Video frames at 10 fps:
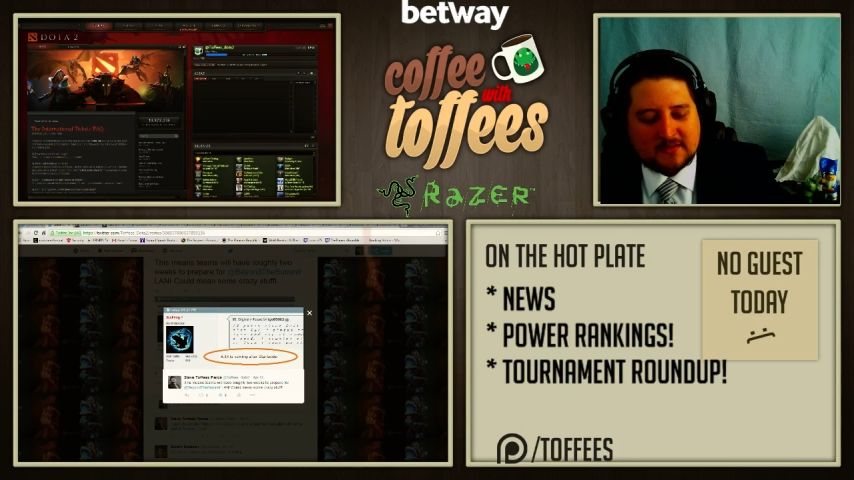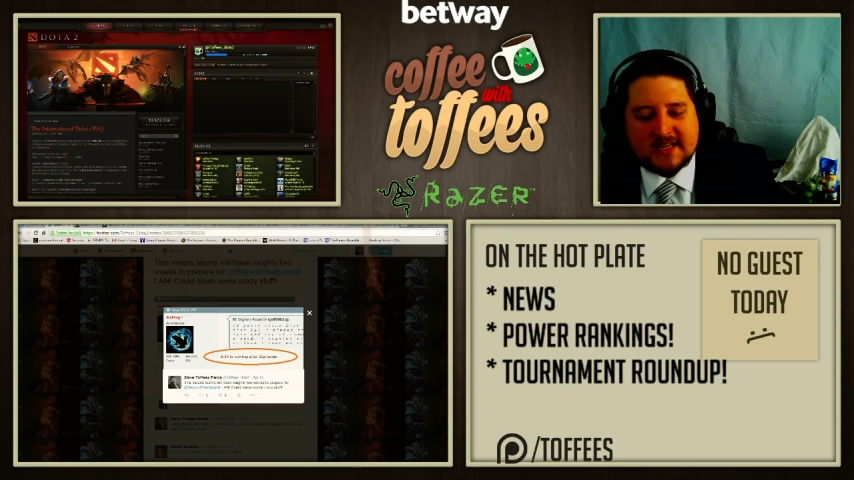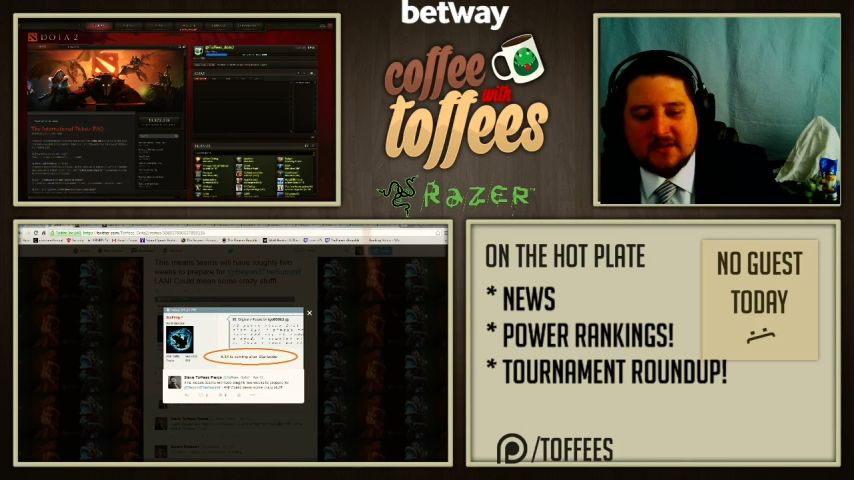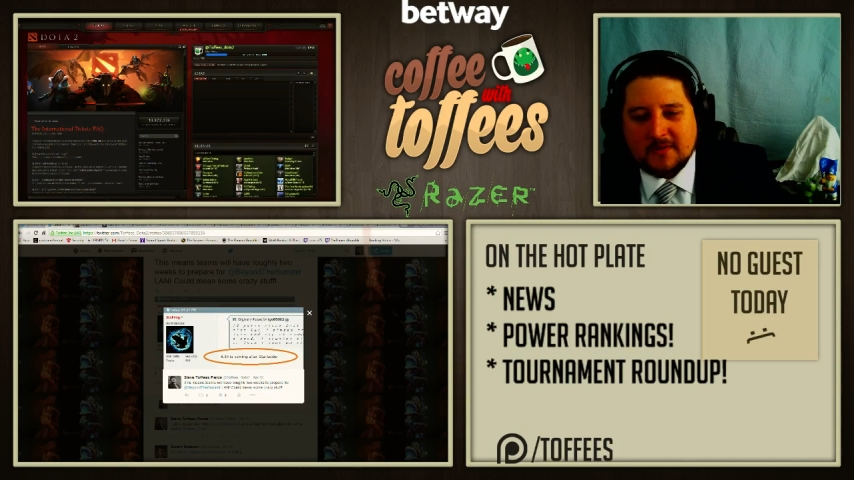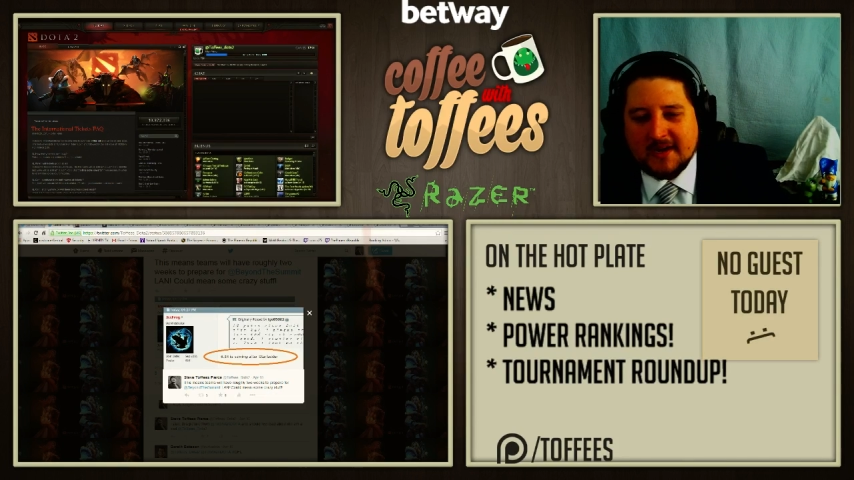
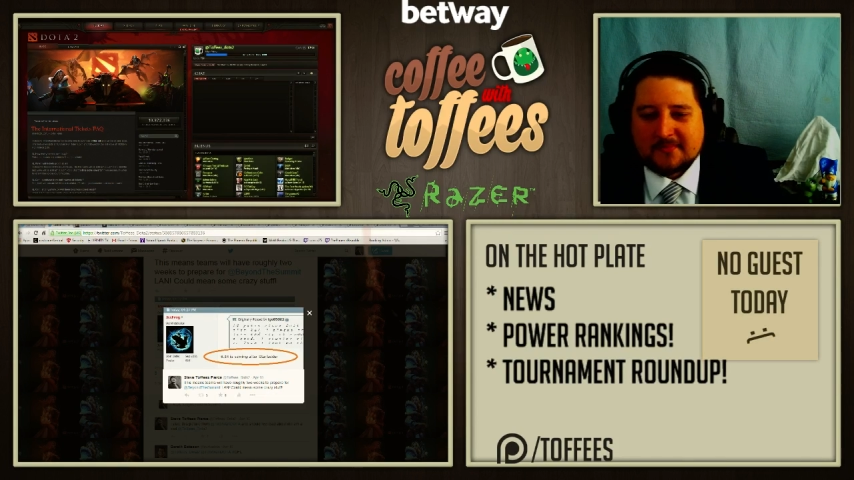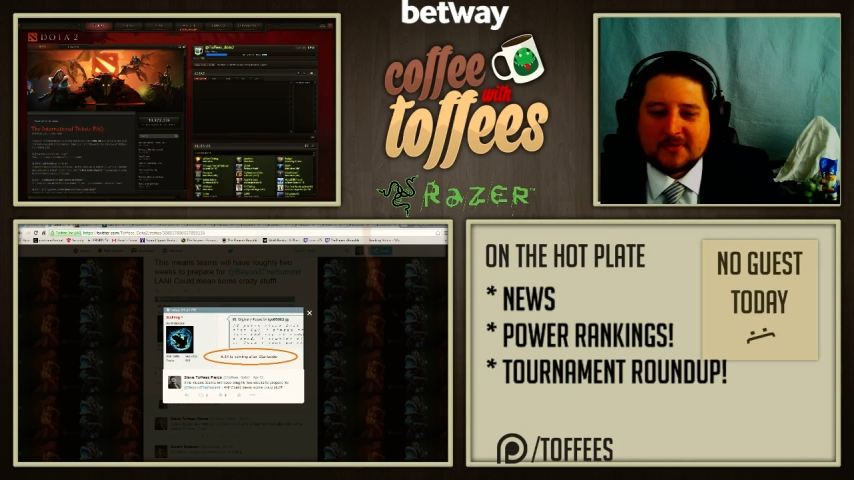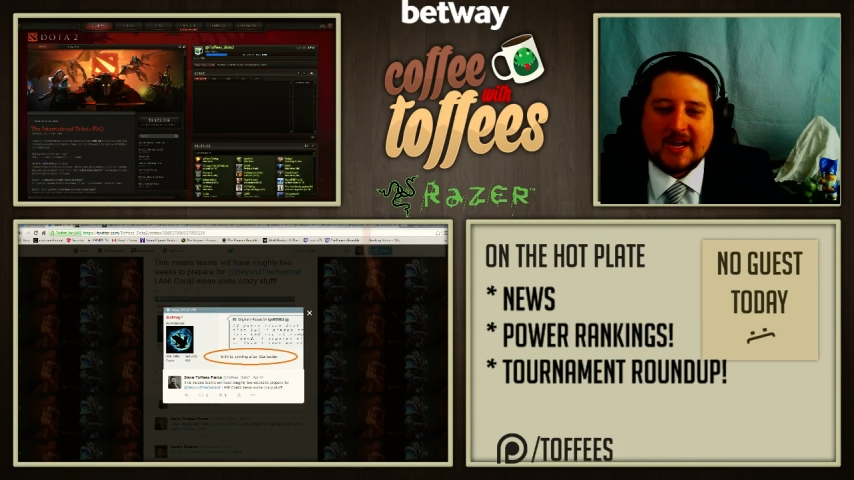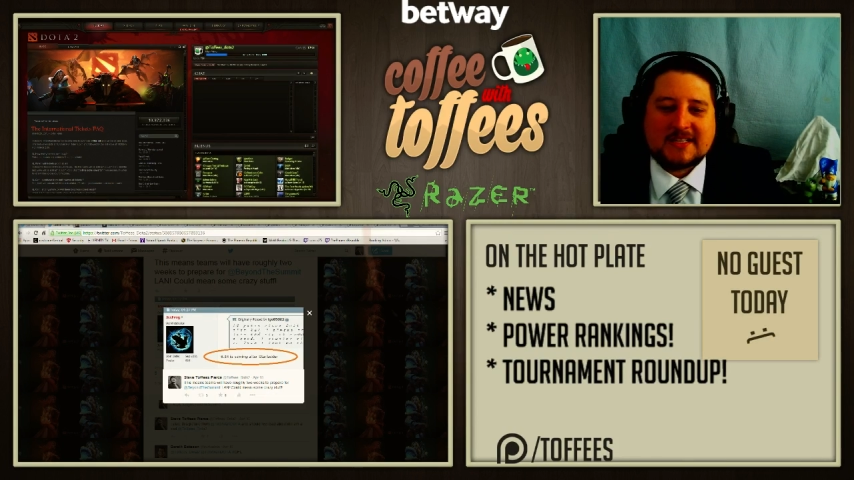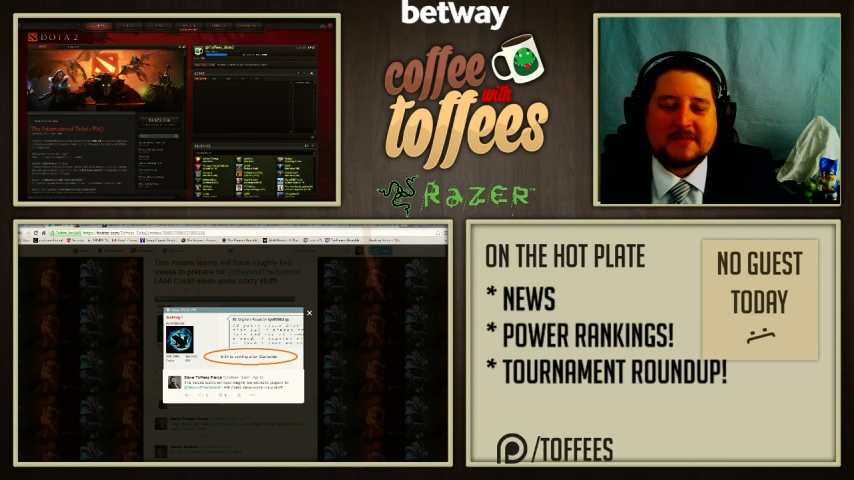lead writer,
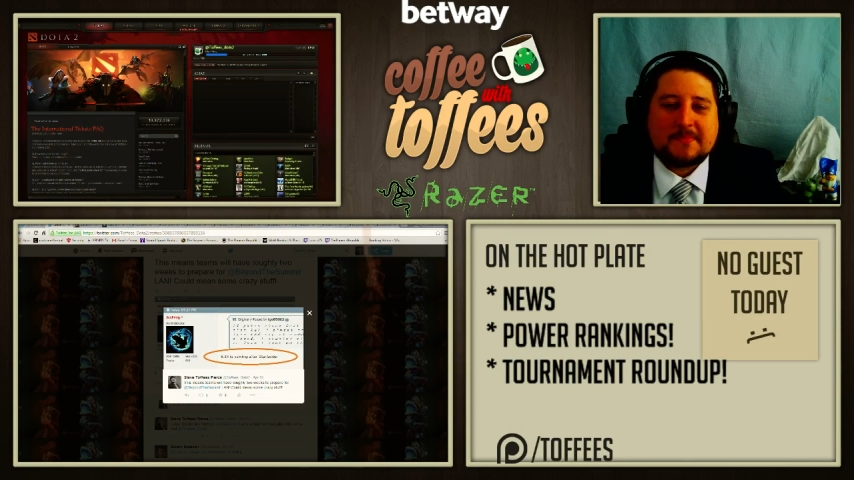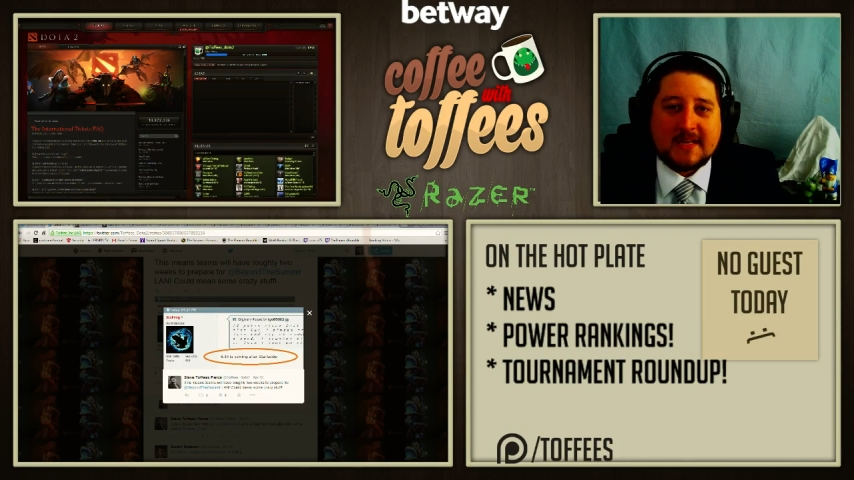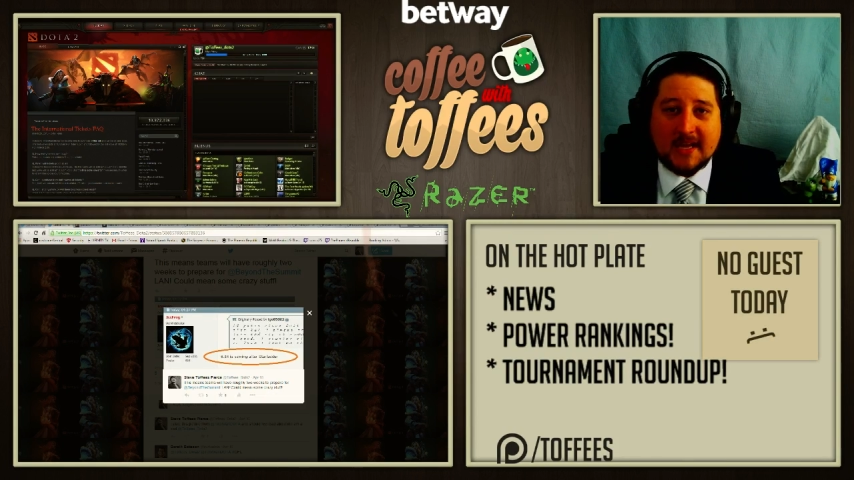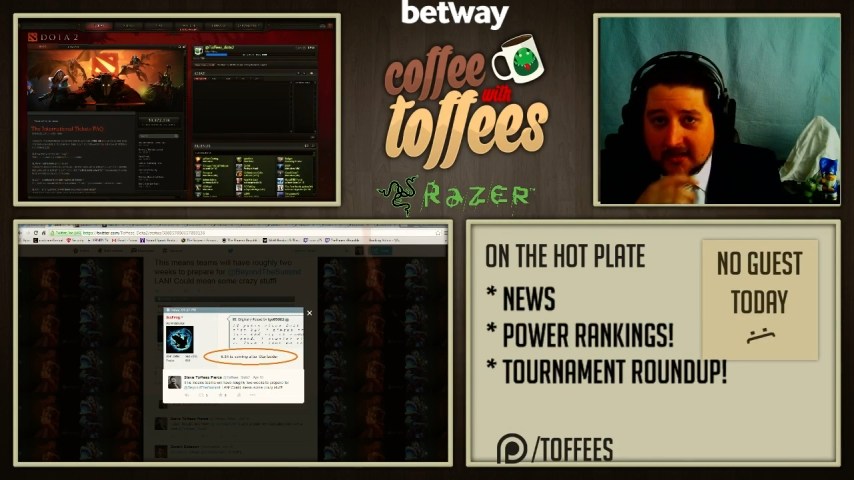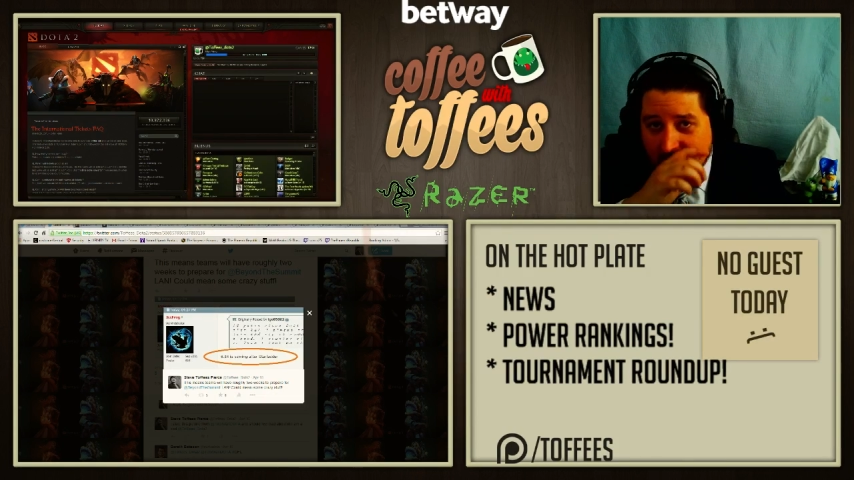Proxy
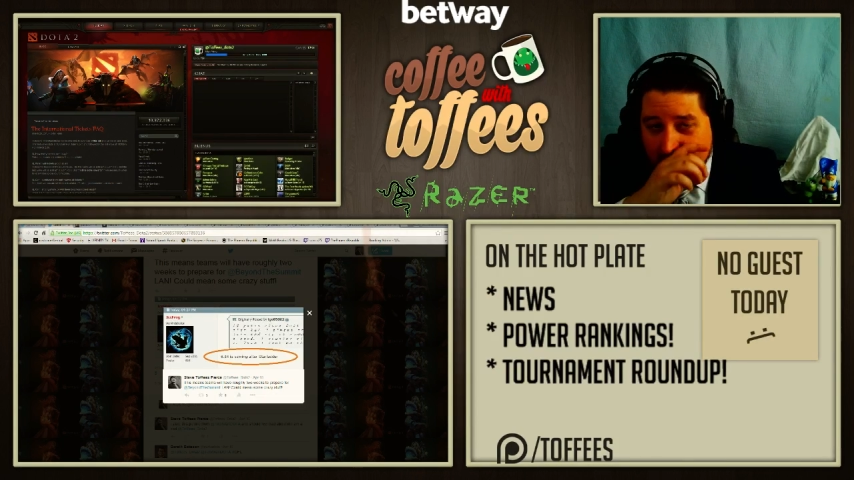PL,